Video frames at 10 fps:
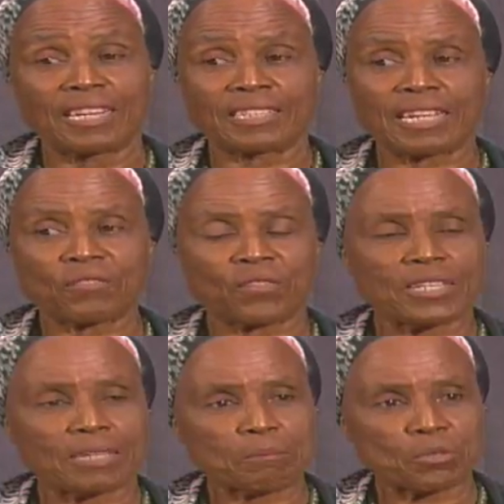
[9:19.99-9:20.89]
And I
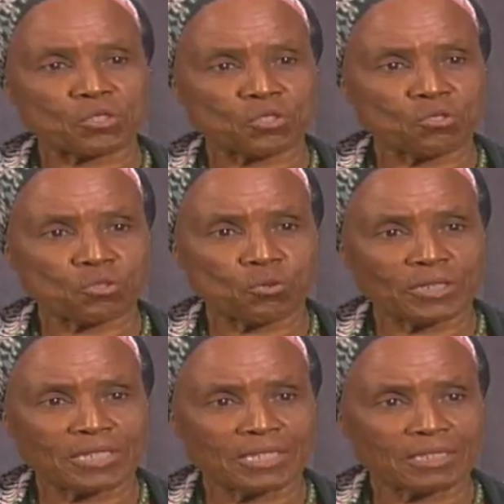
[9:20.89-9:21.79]
think that persons who are
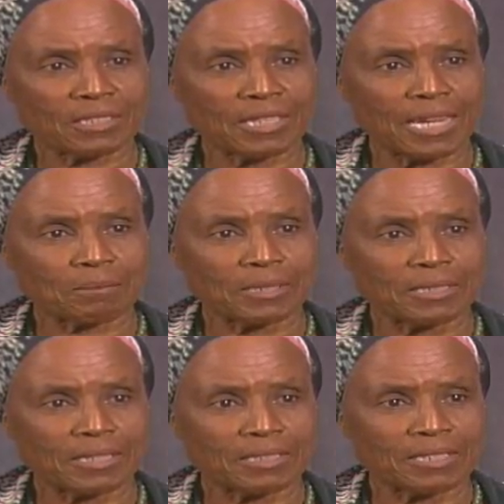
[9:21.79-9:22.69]
addicted to
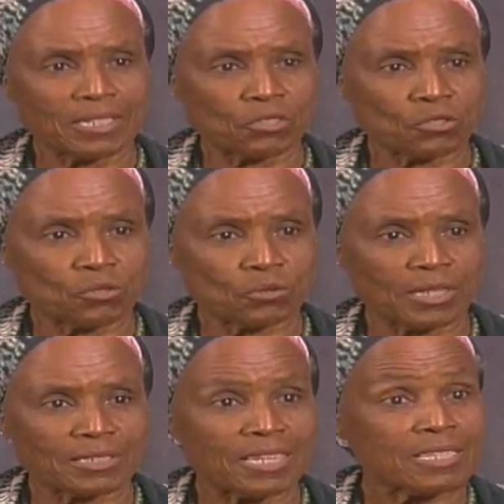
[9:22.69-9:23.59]
gambling need to know
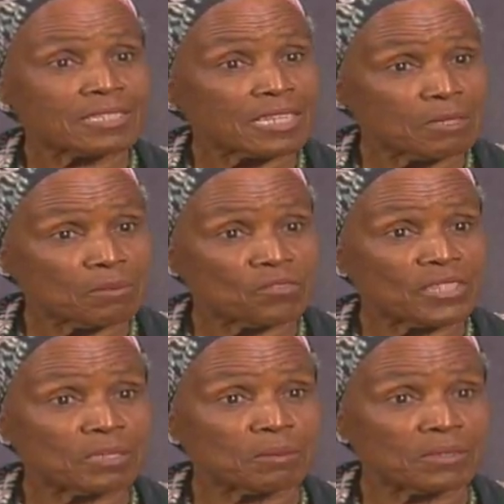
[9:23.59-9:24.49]
that there is help
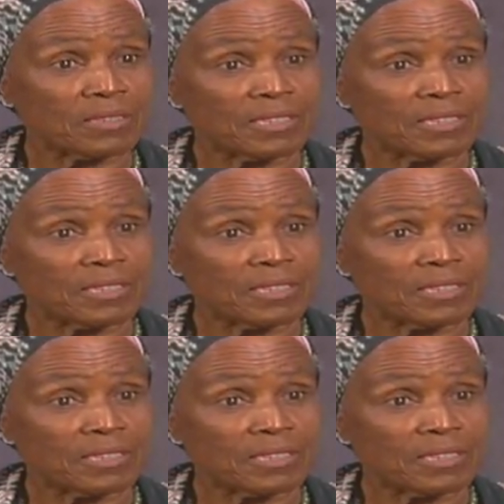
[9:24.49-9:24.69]
available.